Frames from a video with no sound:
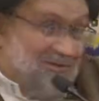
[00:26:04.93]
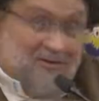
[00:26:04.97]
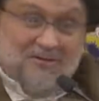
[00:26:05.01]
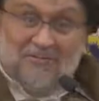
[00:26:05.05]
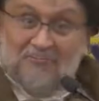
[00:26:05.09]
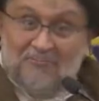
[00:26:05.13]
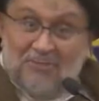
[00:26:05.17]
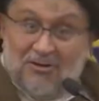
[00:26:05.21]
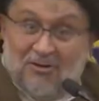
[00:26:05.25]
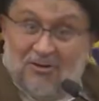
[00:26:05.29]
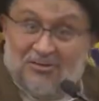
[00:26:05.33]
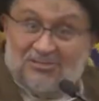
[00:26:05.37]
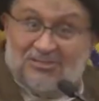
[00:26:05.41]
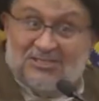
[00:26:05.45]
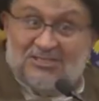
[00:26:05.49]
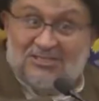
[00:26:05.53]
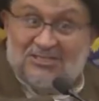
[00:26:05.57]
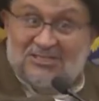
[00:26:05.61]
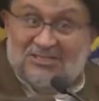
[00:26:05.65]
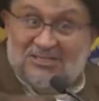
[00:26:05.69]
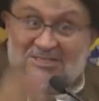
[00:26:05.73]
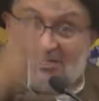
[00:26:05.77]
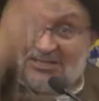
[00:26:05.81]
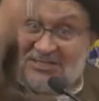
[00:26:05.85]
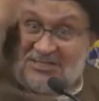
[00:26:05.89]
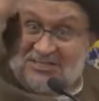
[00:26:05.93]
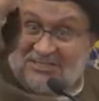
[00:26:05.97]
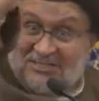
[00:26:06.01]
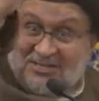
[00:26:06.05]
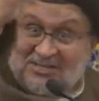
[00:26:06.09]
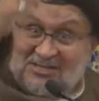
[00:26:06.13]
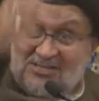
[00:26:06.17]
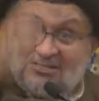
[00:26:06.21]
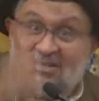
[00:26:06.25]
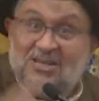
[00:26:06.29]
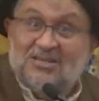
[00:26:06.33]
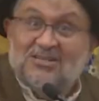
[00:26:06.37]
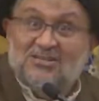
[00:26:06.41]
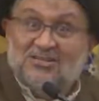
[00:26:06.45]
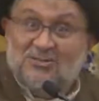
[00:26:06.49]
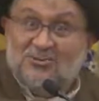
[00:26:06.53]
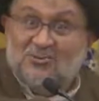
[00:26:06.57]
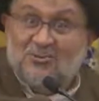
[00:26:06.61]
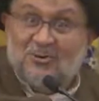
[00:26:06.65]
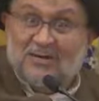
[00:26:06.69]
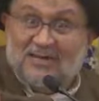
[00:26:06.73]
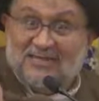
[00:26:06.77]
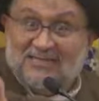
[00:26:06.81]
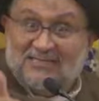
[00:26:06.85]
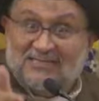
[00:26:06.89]
Because in creation, you
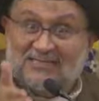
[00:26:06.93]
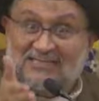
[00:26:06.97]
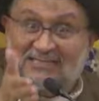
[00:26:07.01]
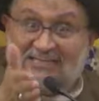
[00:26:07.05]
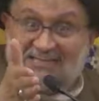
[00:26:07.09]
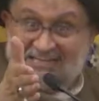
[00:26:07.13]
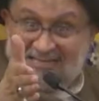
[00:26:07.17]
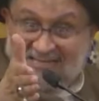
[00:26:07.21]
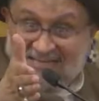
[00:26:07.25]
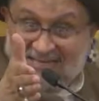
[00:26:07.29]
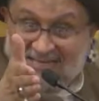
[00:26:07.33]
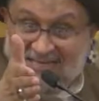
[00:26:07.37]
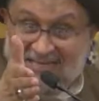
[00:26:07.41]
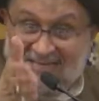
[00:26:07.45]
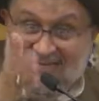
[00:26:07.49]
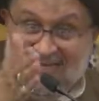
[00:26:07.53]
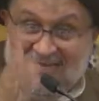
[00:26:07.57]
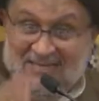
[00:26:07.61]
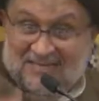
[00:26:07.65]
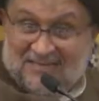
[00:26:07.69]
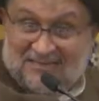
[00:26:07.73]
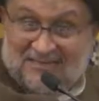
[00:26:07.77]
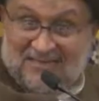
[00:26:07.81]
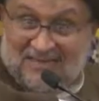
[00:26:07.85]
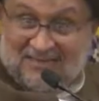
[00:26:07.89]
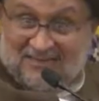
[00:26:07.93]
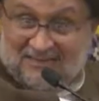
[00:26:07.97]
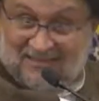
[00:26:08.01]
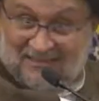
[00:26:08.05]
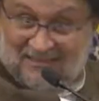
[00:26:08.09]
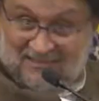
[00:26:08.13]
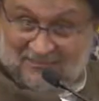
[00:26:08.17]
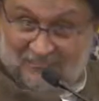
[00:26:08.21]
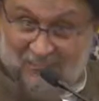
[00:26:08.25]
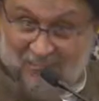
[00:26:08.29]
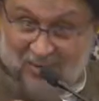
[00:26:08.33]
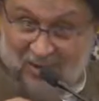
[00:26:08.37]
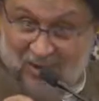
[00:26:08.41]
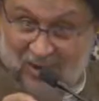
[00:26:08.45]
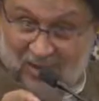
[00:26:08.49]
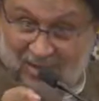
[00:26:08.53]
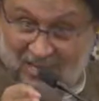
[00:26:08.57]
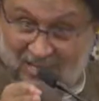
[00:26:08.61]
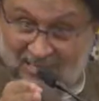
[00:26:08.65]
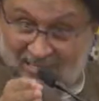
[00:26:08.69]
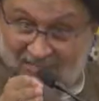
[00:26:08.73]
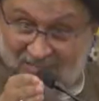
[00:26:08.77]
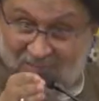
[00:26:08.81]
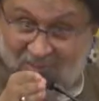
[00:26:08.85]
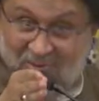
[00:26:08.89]
can see that this boy
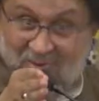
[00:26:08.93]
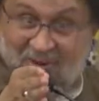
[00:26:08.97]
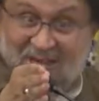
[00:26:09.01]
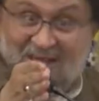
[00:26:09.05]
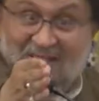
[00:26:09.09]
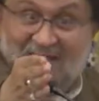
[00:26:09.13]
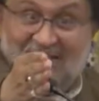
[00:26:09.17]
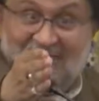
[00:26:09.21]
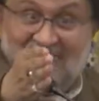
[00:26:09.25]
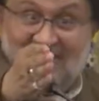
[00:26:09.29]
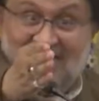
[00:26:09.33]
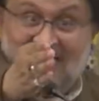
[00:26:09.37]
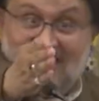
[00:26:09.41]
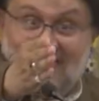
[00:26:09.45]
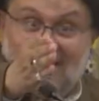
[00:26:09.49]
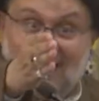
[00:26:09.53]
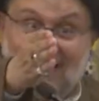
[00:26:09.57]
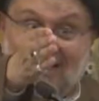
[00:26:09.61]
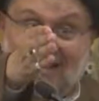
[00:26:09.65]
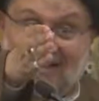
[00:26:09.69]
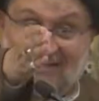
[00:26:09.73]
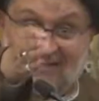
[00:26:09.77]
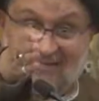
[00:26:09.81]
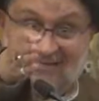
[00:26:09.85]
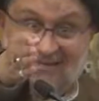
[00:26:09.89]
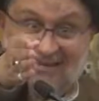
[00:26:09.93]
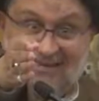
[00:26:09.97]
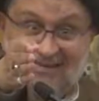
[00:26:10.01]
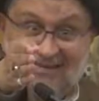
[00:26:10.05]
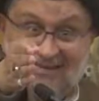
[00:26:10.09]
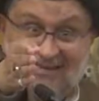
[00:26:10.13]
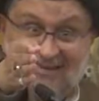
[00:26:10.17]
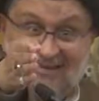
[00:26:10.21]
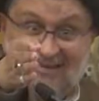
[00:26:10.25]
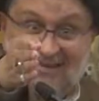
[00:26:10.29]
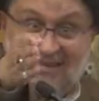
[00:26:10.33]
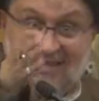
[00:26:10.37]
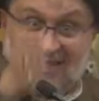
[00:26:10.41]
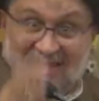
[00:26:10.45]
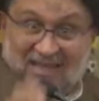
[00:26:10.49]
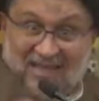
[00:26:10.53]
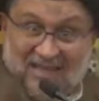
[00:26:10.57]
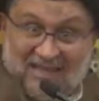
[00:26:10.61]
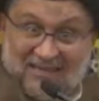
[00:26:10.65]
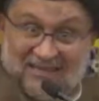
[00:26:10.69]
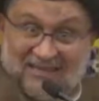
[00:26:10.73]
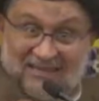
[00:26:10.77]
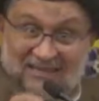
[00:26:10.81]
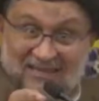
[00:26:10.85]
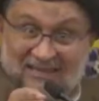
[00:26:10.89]
is going in that direction.
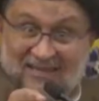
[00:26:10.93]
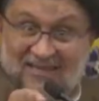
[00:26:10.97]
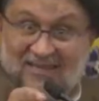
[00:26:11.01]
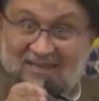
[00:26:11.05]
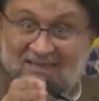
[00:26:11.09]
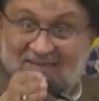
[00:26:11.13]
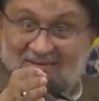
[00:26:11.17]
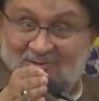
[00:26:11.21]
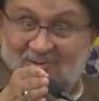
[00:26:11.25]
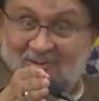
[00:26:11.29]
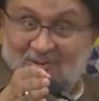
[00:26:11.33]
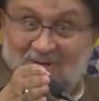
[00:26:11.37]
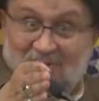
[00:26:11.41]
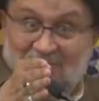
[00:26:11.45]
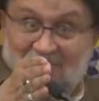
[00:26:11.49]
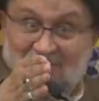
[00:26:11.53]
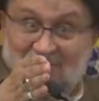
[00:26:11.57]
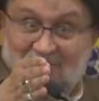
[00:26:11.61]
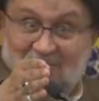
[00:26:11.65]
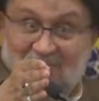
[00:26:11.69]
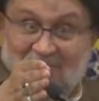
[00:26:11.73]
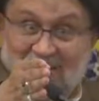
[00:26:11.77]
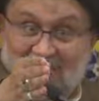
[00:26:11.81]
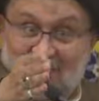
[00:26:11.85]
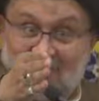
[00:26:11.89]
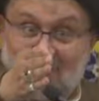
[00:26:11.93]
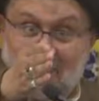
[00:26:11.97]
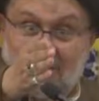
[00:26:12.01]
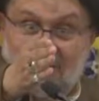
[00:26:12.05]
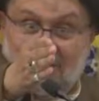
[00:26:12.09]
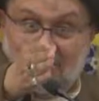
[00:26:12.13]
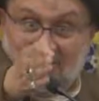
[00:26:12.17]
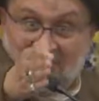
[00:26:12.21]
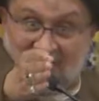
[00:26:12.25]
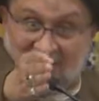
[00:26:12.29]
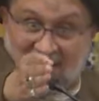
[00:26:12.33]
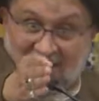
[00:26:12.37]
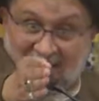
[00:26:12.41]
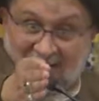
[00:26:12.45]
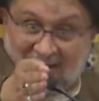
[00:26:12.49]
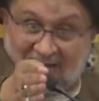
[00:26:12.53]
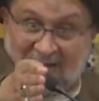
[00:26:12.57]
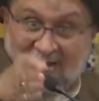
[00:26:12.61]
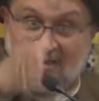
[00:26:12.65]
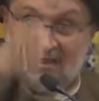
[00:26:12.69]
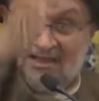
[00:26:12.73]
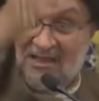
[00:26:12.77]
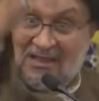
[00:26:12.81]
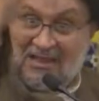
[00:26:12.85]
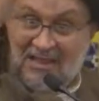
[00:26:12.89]
And he is going to become a murderer.
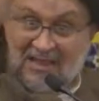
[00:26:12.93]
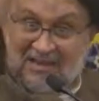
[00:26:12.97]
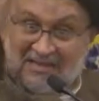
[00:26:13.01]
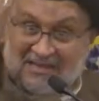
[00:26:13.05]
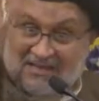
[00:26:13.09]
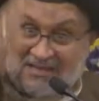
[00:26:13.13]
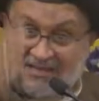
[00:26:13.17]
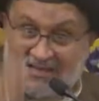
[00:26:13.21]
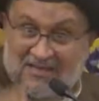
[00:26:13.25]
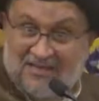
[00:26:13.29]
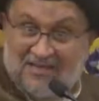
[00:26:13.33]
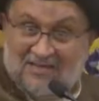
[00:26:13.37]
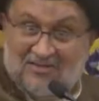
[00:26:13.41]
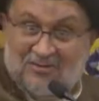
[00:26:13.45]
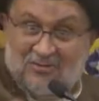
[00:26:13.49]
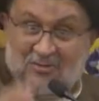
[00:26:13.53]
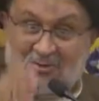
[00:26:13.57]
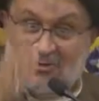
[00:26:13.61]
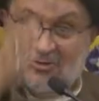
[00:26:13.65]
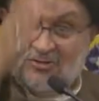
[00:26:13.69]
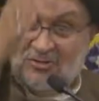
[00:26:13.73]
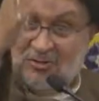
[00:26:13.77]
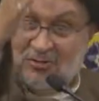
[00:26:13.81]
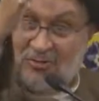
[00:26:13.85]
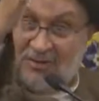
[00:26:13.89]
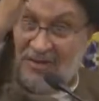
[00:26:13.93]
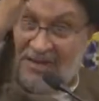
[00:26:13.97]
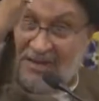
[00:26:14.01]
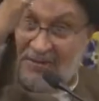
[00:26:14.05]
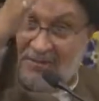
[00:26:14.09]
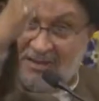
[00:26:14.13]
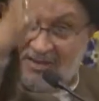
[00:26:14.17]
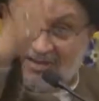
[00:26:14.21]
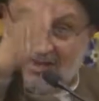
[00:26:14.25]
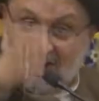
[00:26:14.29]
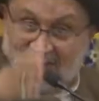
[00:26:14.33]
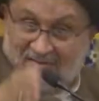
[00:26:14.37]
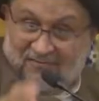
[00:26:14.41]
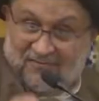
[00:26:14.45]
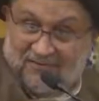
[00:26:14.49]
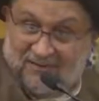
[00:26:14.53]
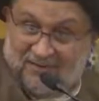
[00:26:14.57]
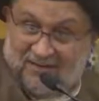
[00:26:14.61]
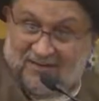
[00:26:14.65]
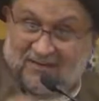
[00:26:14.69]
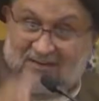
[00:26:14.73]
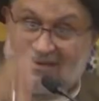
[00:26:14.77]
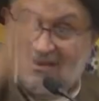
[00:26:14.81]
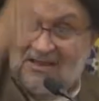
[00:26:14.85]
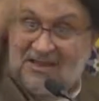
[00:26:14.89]
And he is going to become a
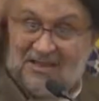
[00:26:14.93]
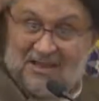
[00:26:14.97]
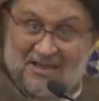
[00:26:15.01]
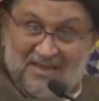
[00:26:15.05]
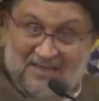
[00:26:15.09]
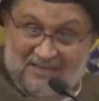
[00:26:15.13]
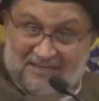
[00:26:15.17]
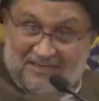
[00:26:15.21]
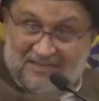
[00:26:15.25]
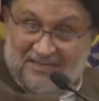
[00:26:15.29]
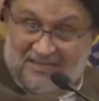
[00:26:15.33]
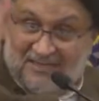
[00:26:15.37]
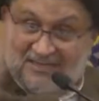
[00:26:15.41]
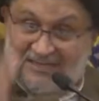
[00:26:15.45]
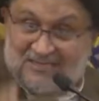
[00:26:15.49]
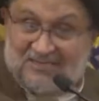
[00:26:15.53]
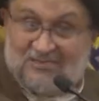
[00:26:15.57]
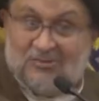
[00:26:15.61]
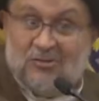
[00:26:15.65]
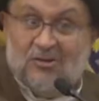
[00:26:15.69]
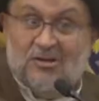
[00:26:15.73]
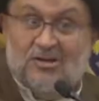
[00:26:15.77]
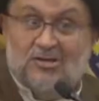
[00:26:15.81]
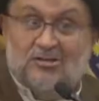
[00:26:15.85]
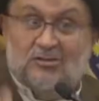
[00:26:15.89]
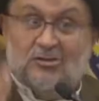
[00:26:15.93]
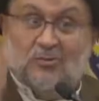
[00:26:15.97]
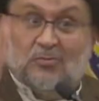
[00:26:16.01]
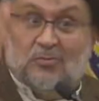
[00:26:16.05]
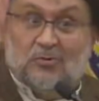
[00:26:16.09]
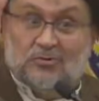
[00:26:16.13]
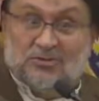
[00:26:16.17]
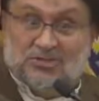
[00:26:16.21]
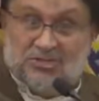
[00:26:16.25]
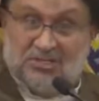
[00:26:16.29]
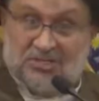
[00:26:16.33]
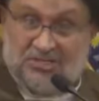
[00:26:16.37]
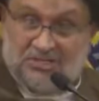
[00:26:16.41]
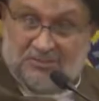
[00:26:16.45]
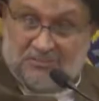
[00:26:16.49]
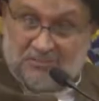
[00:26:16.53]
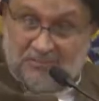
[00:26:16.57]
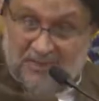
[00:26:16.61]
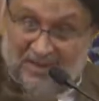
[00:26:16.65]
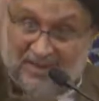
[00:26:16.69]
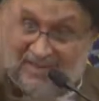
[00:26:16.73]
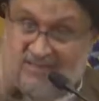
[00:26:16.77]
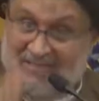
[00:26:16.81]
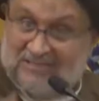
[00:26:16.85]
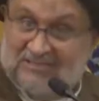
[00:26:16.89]
kafir. And he is going to push his
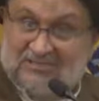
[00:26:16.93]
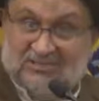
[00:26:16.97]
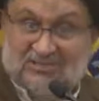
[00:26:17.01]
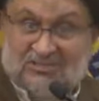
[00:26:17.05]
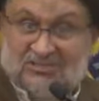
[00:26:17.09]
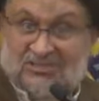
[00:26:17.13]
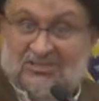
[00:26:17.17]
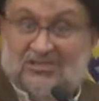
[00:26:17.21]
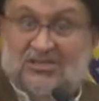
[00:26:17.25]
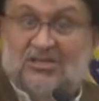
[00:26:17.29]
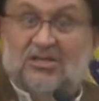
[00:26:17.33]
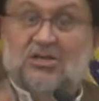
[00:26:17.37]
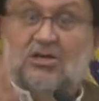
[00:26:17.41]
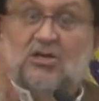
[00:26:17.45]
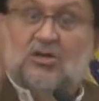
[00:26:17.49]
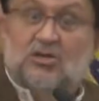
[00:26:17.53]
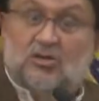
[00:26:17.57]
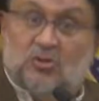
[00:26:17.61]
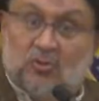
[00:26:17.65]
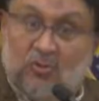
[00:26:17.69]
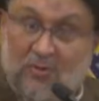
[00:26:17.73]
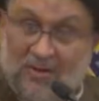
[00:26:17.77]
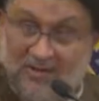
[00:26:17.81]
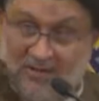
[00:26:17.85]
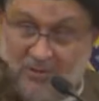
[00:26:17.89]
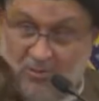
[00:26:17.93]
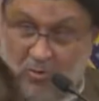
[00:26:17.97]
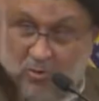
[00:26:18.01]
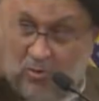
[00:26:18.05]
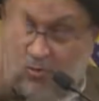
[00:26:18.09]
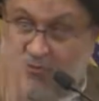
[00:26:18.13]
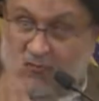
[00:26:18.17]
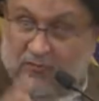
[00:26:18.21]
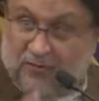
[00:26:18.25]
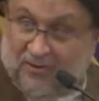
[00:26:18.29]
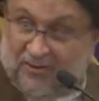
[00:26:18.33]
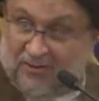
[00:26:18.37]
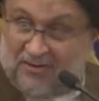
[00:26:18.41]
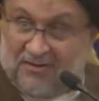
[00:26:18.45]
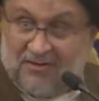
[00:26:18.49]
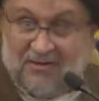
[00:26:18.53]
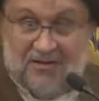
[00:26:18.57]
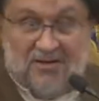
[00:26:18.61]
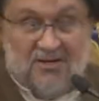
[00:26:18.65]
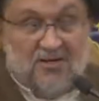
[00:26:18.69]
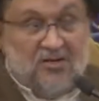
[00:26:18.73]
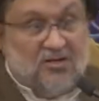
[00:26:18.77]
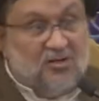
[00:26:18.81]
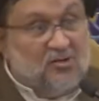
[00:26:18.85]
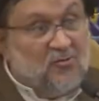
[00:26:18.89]
parents toward kufr,
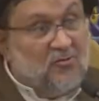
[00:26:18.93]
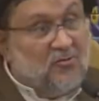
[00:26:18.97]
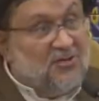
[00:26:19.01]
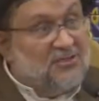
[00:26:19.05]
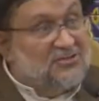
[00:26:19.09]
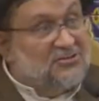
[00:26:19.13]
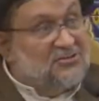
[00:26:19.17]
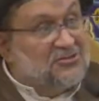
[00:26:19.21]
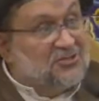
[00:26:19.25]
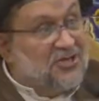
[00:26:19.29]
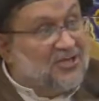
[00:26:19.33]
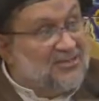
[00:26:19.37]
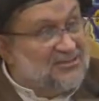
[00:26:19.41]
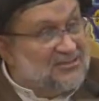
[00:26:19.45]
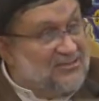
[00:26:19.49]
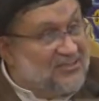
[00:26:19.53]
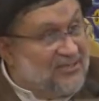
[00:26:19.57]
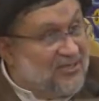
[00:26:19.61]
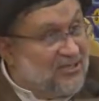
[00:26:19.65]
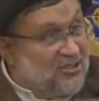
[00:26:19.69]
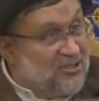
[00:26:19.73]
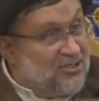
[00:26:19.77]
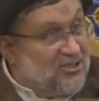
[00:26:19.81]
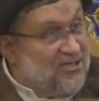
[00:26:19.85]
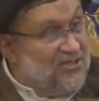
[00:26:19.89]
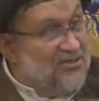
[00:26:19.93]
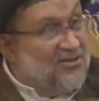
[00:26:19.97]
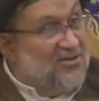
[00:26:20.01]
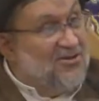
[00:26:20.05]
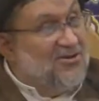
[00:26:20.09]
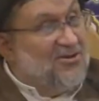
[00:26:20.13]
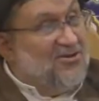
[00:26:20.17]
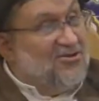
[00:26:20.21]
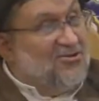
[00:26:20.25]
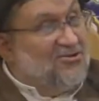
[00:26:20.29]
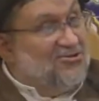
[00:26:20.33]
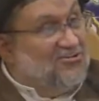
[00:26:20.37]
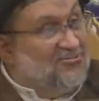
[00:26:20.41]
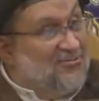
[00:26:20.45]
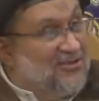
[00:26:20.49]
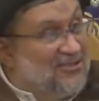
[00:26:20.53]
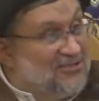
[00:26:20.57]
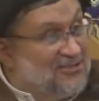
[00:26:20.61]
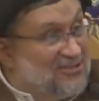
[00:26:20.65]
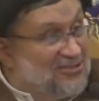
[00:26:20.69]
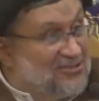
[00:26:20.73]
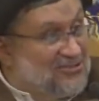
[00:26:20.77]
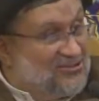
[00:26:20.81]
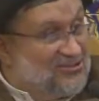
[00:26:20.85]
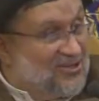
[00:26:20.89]
towards transgression, toward
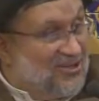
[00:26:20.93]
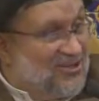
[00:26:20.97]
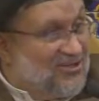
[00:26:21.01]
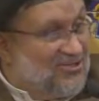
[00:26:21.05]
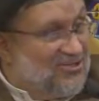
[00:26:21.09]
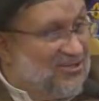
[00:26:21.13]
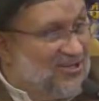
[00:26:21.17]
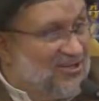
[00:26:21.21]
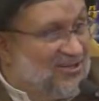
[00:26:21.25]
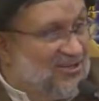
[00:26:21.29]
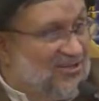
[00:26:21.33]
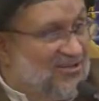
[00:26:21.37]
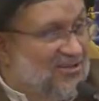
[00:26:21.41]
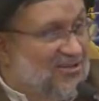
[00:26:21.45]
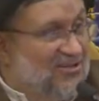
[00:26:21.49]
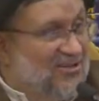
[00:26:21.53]
destruction.